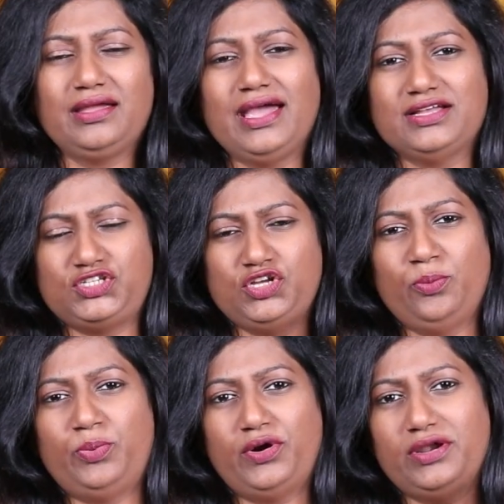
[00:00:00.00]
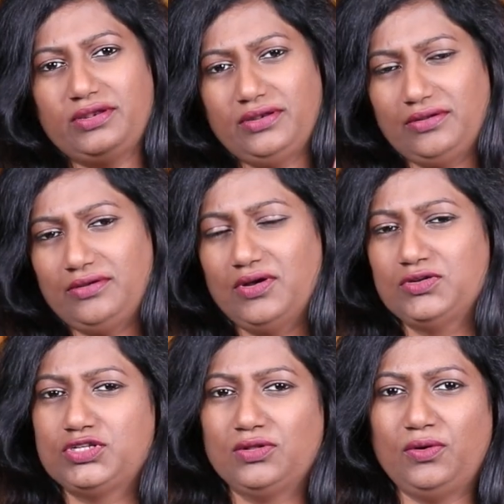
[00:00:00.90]
cast your burden
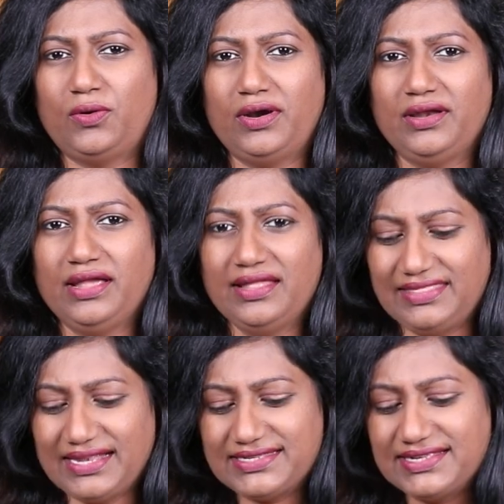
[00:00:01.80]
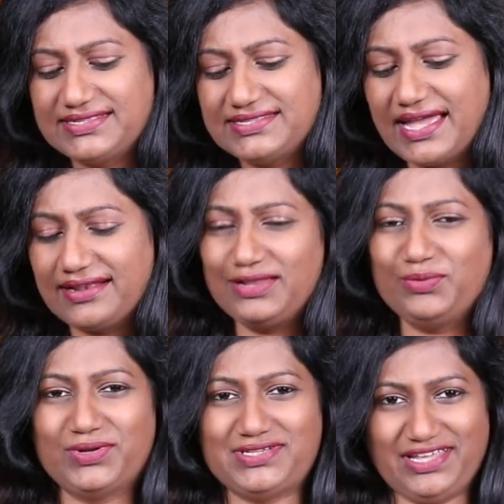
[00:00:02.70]
unto the Lord. That's exactly
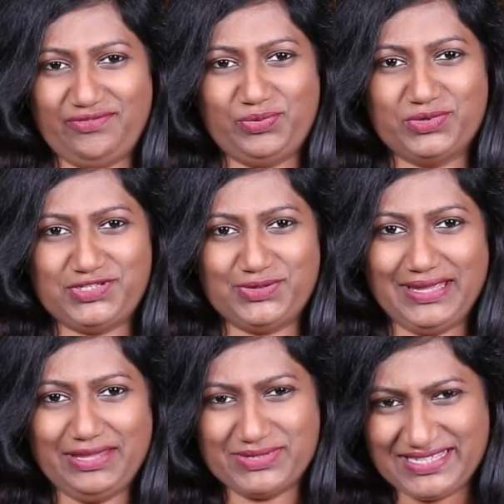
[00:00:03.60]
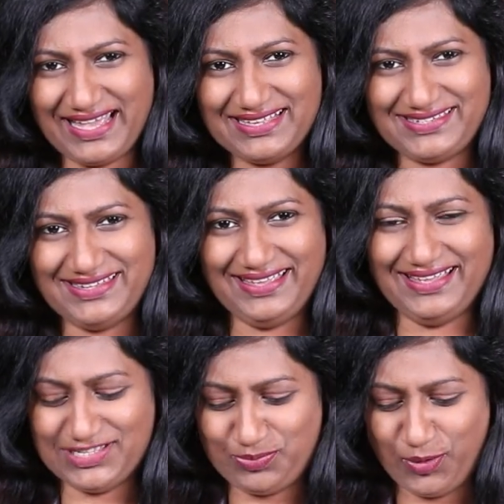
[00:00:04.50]
what David was doing. He was casting
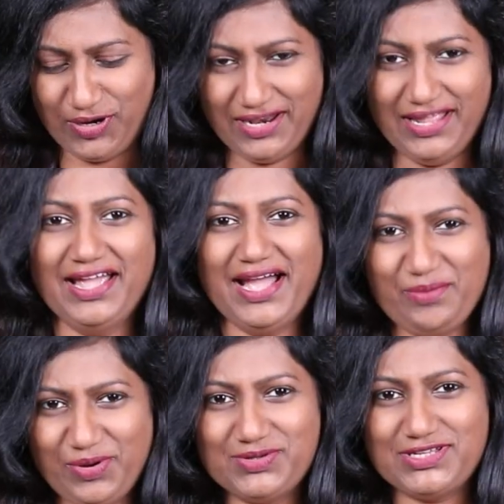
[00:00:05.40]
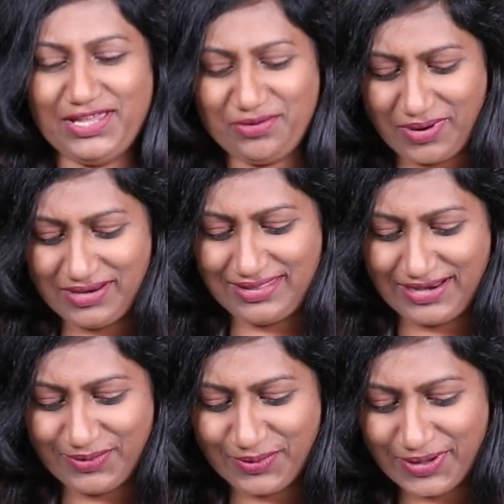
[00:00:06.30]
his burden. I'm going to take you right
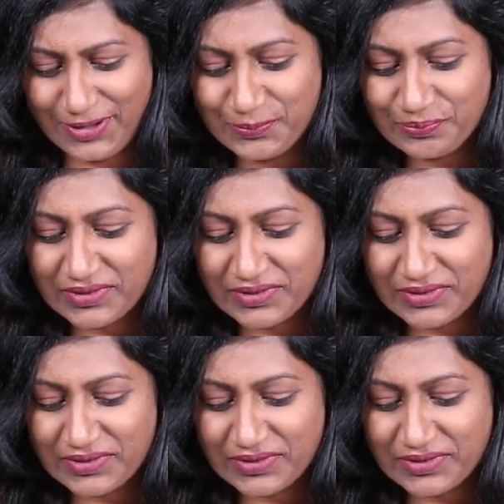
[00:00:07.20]
there, okay?